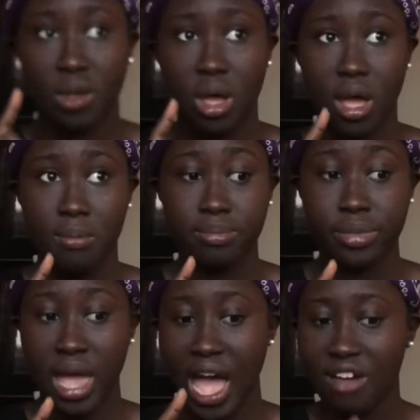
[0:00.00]
um,
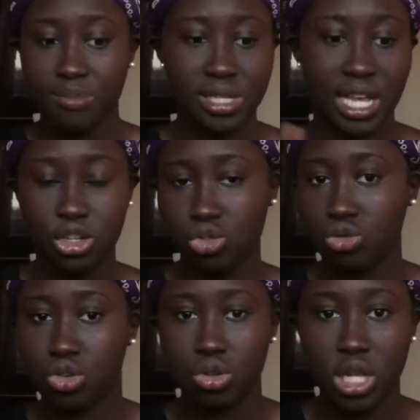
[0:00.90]
have potential
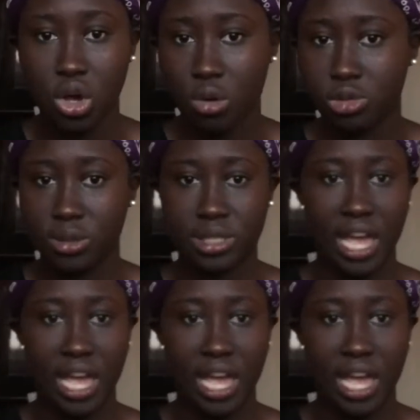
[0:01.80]
uni options,